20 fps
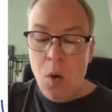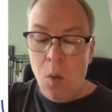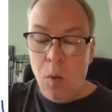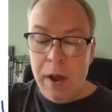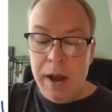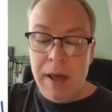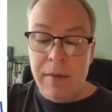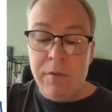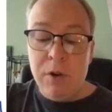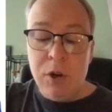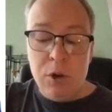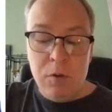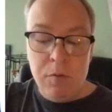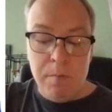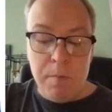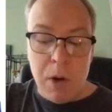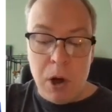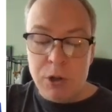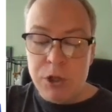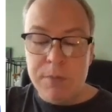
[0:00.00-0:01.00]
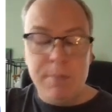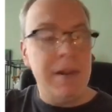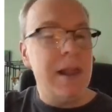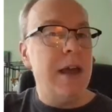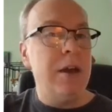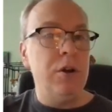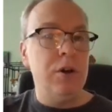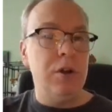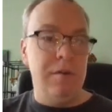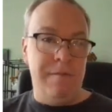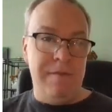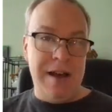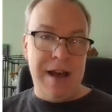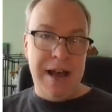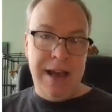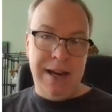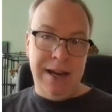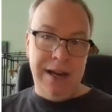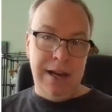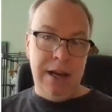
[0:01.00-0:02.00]
Whenever you multiply or
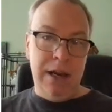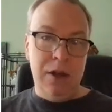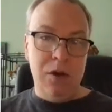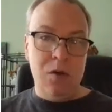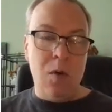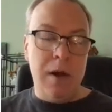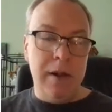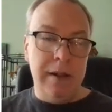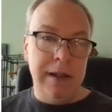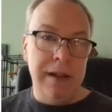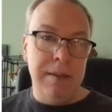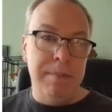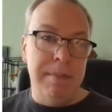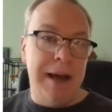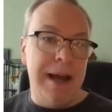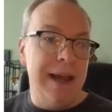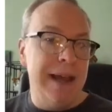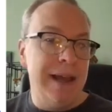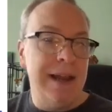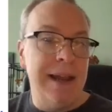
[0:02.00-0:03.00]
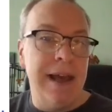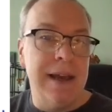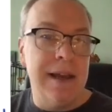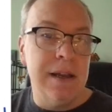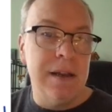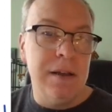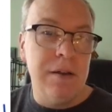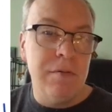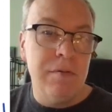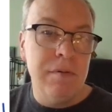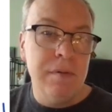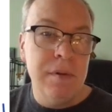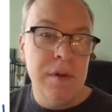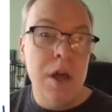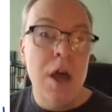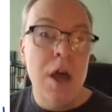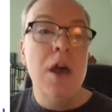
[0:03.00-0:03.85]
divide an inequality by a negative,